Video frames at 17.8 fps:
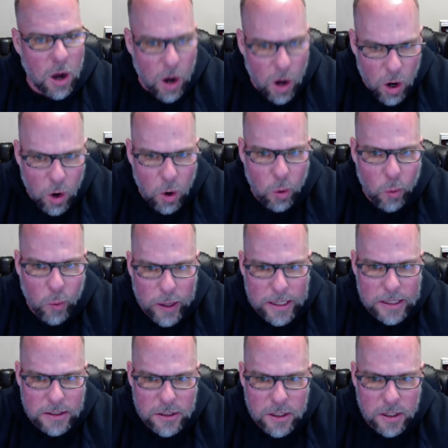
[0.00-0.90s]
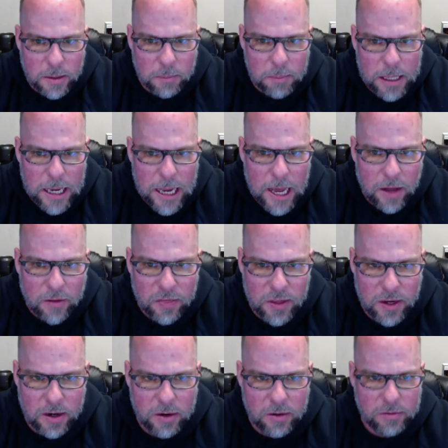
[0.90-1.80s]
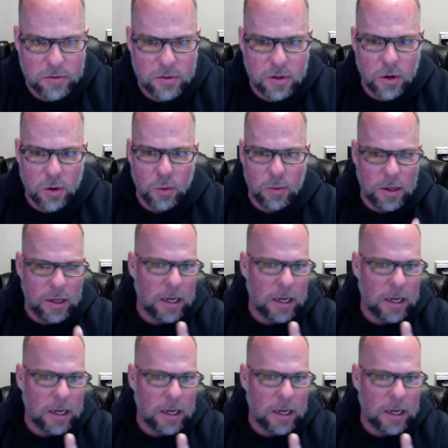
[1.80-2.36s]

always going to be out there. So,